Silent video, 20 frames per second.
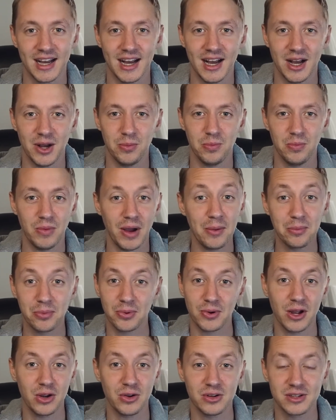um, my
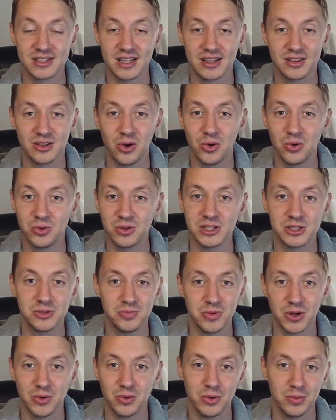prayer is that the Holy
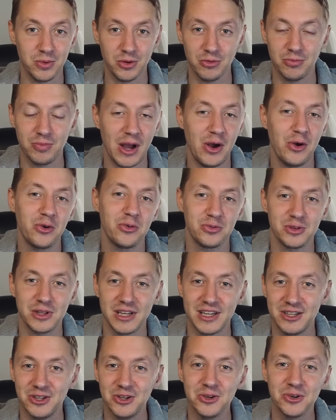Spirit would move
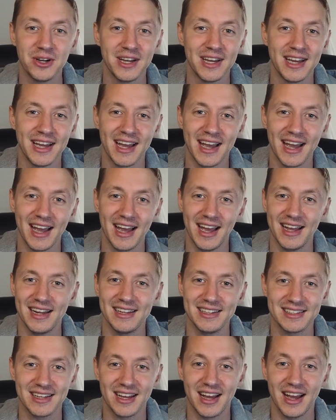powerfully in you
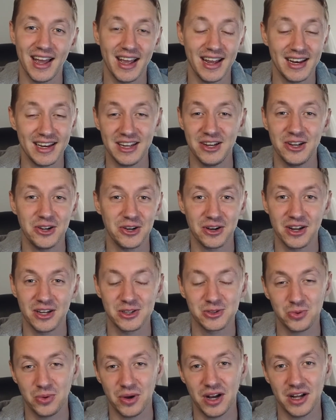and uh, here
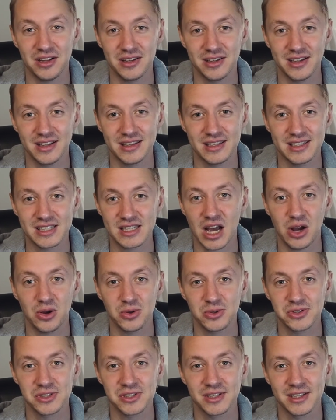as well in this
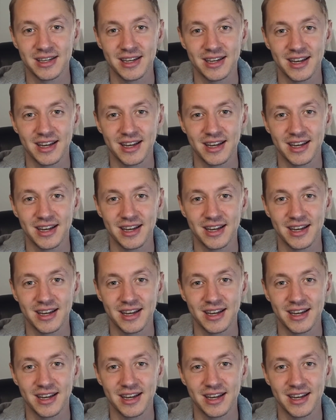house,